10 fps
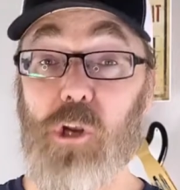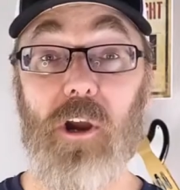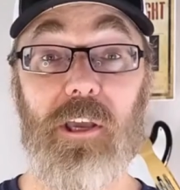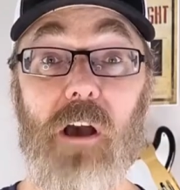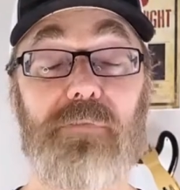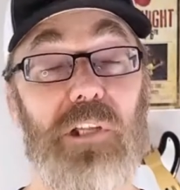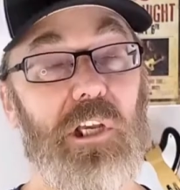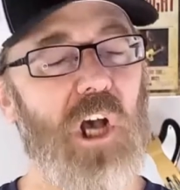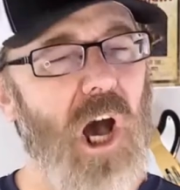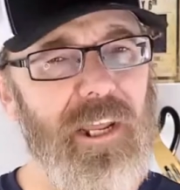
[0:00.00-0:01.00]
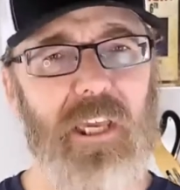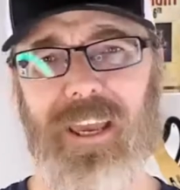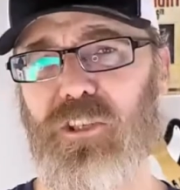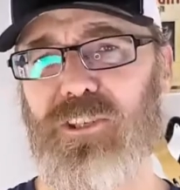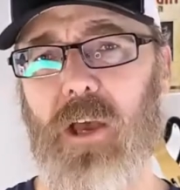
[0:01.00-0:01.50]
Starting off laconic
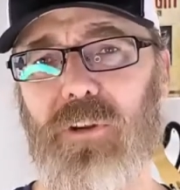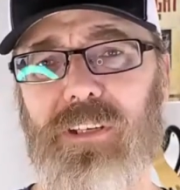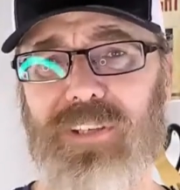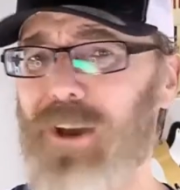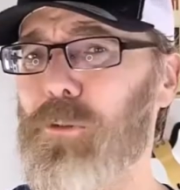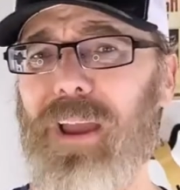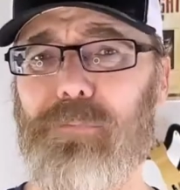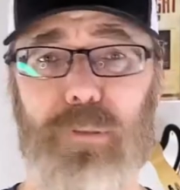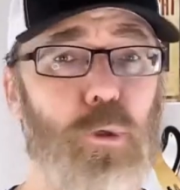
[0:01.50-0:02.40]
and sounding downright